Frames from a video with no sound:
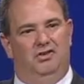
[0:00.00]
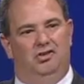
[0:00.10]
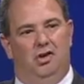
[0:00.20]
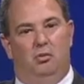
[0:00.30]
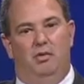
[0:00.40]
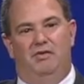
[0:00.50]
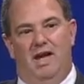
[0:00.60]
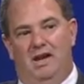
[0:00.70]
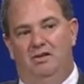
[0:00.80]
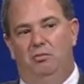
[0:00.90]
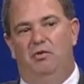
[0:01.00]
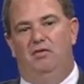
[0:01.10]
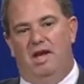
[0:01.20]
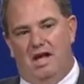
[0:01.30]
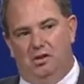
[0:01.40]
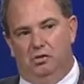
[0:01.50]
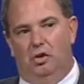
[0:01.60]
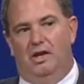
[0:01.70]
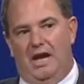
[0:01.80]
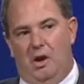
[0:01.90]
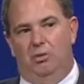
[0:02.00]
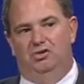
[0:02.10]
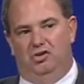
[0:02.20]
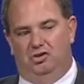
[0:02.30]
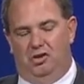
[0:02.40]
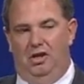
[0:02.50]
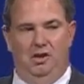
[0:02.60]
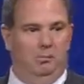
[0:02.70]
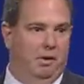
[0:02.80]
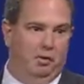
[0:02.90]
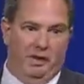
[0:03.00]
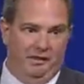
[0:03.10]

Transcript: And so we've got to look at how we sustain and